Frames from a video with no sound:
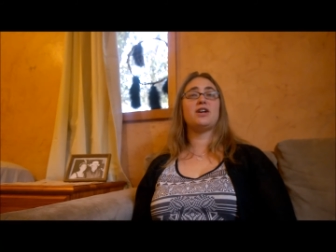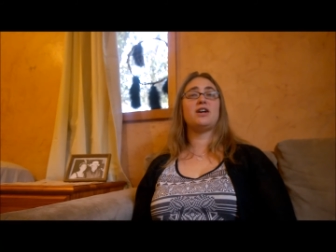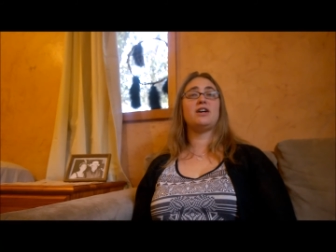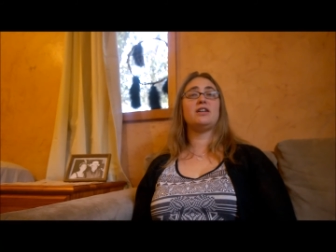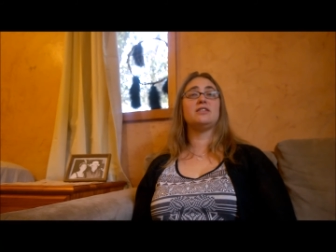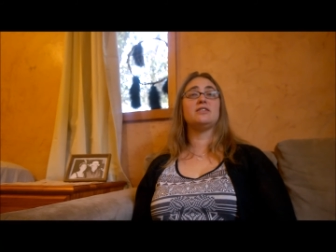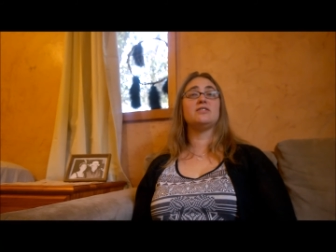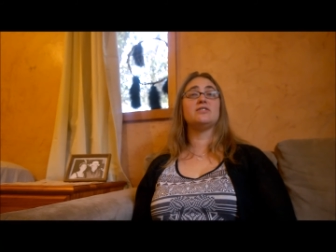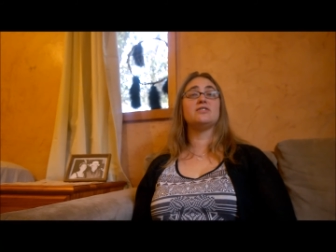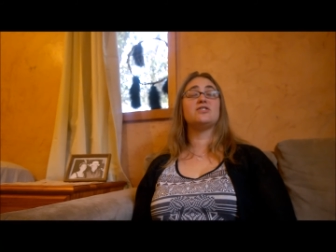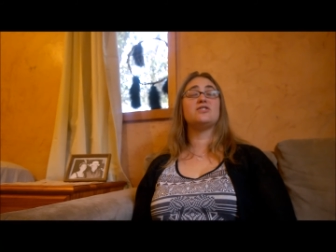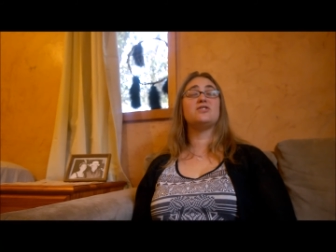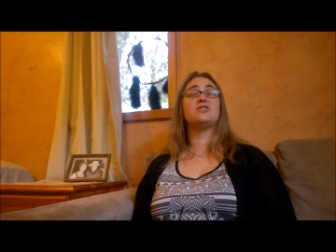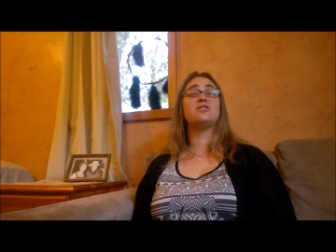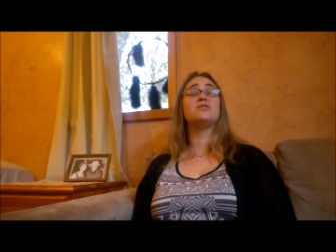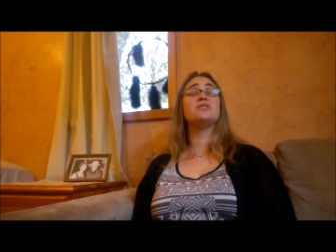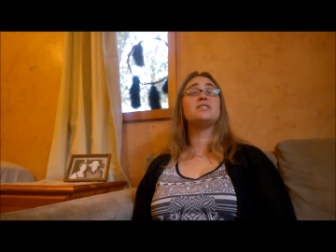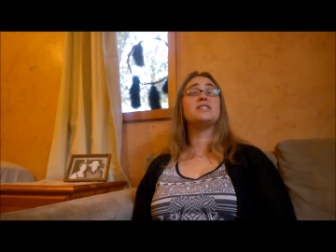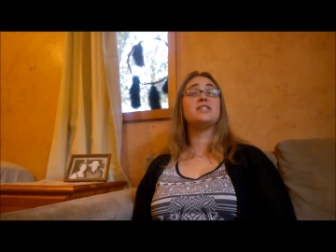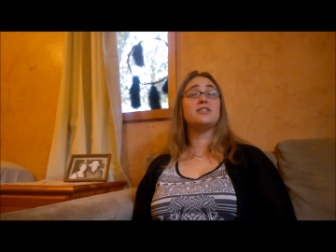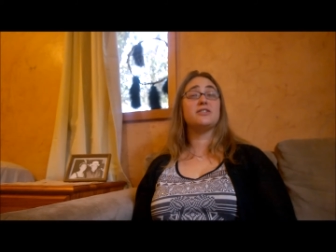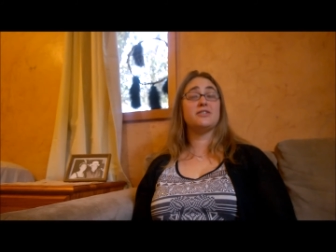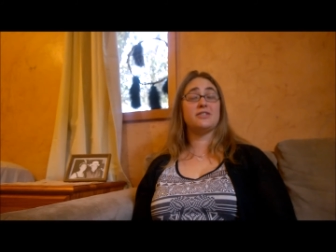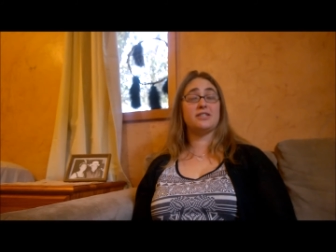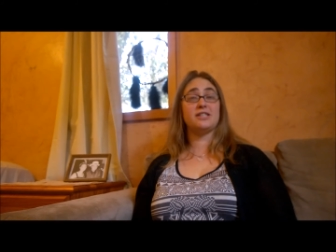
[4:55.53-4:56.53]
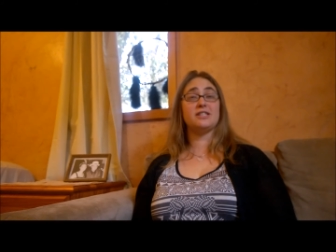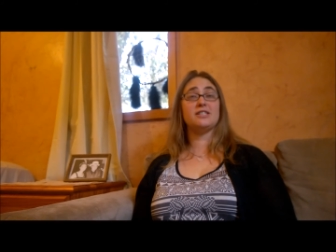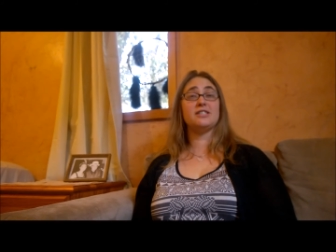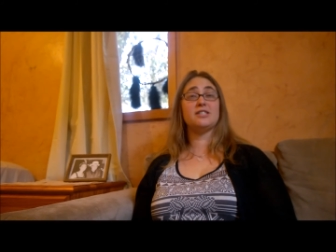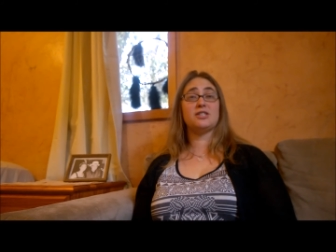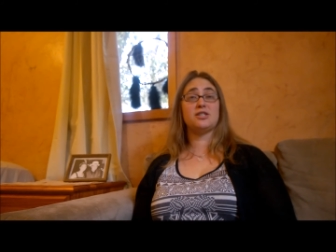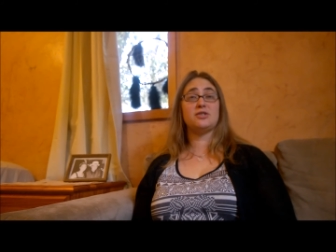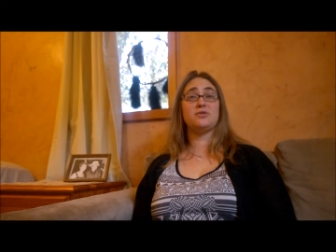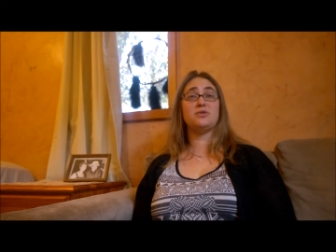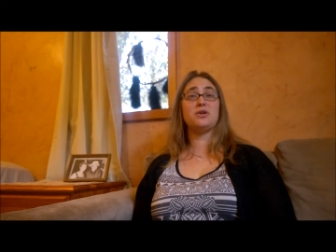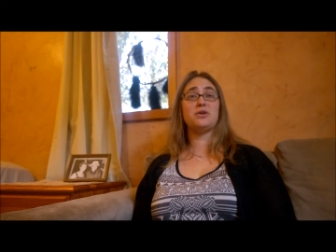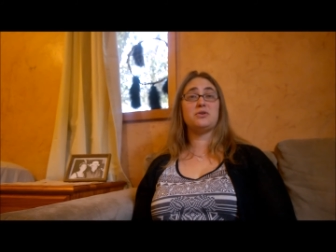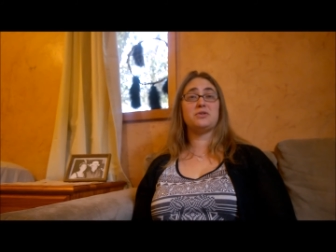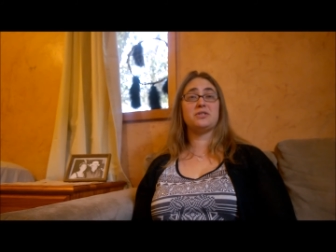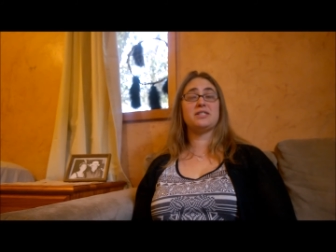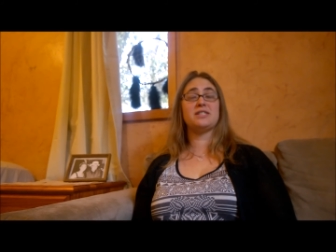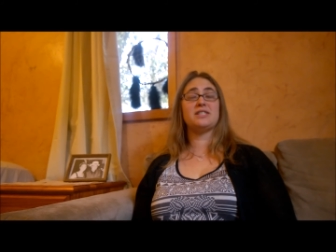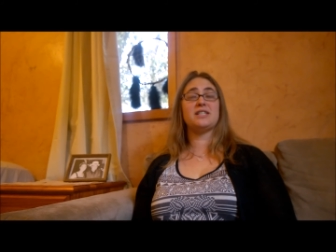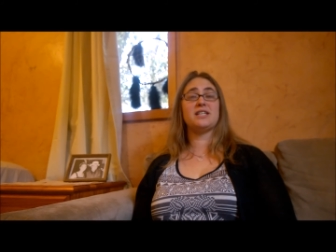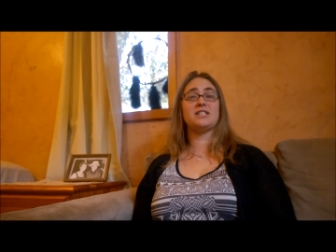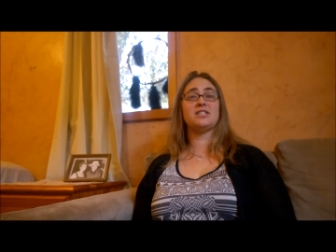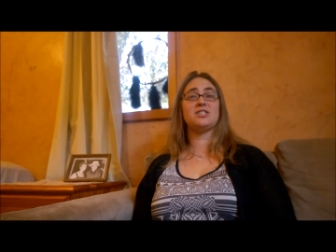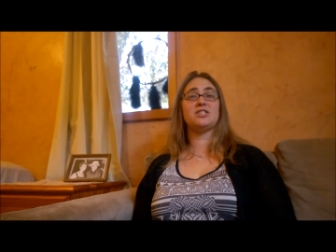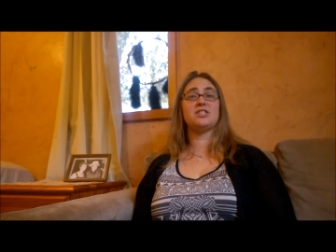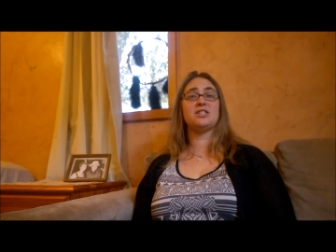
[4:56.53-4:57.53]
color to those areas you notice
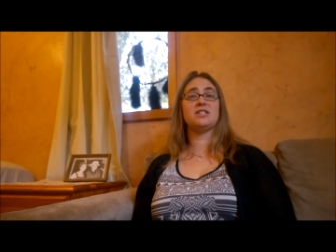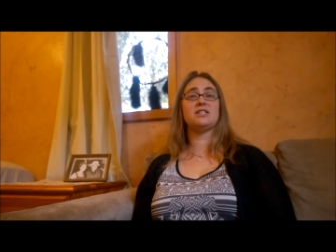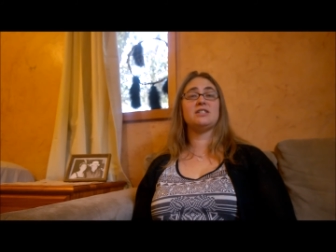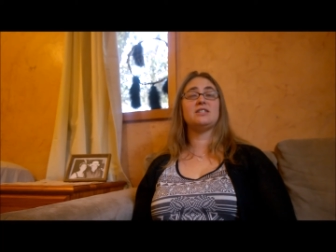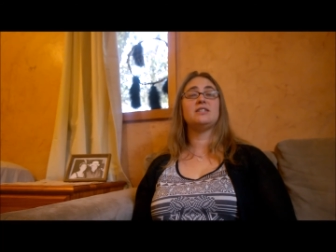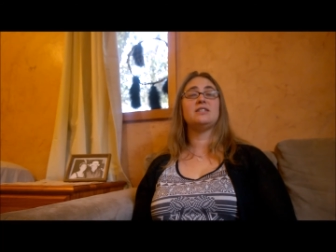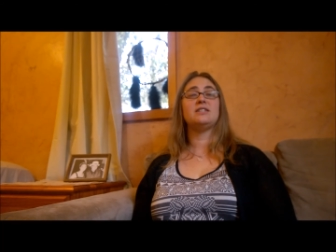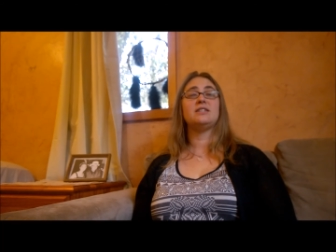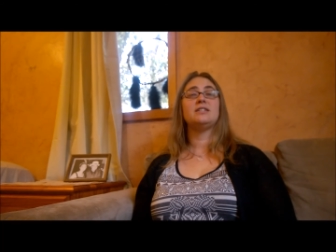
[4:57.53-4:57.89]
tension.